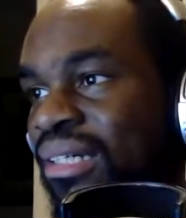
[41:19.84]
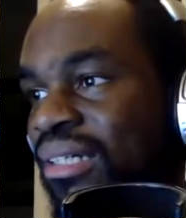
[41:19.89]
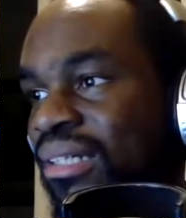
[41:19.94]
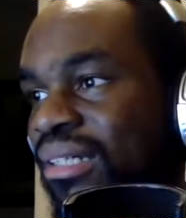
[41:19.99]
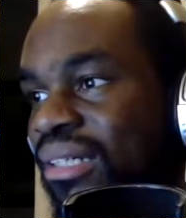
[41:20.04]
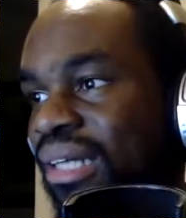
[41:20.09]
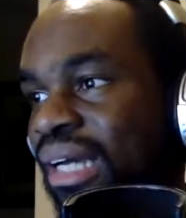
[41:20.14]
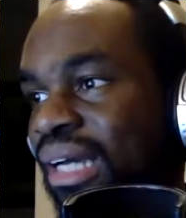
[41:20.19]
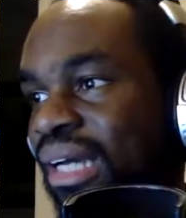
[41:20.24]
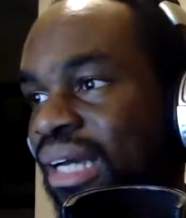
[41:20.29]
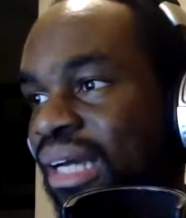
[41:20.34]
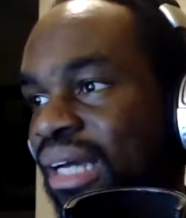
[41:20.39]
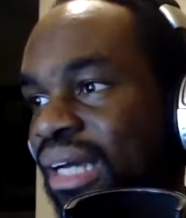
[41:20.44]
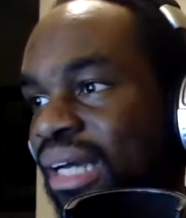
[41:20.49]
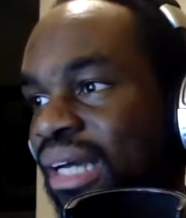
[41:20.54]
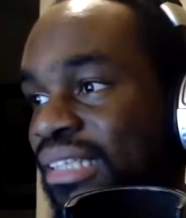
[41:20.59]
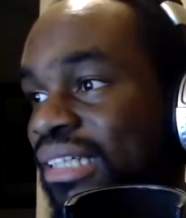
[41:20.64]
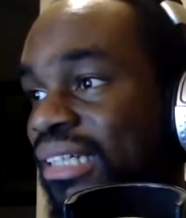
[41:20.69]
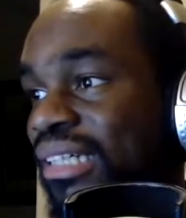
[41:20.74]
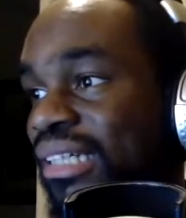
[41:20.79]
I think that's
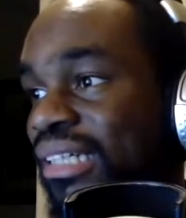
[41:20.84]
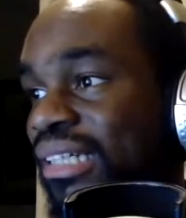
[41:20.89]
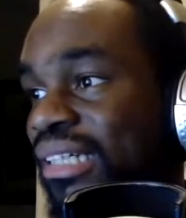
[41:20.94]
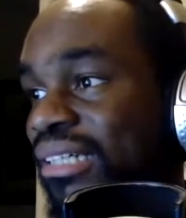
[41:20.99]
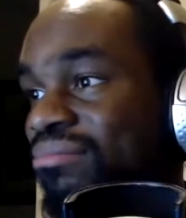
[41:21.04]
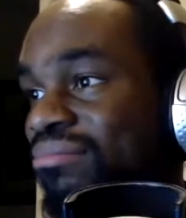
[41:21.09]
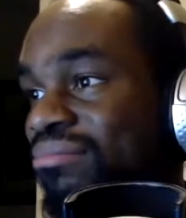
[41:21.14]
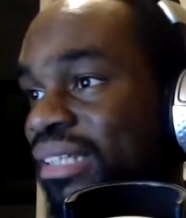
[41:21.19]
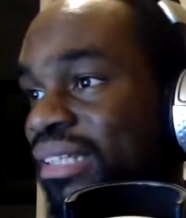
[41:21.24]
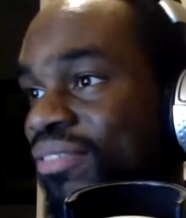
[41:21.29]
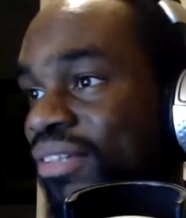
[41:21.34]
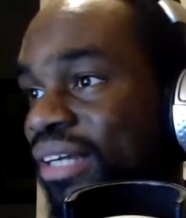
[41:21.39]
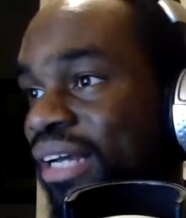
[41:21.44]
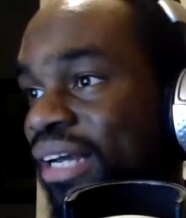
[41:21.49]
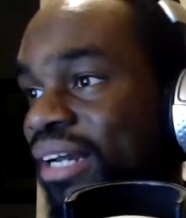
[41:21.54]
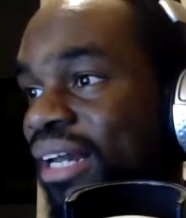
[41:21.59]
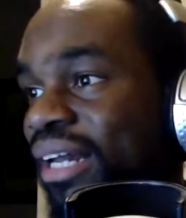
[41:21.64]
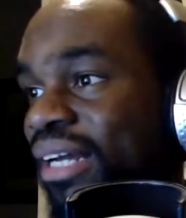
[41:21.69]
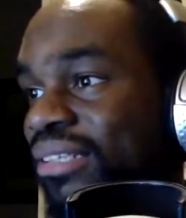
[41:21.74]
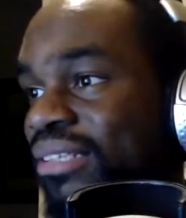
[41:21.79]
it. Yeah, that's it
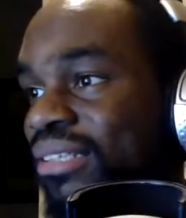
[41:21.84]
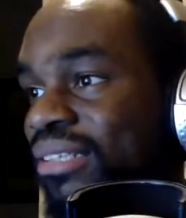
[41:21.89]
for that.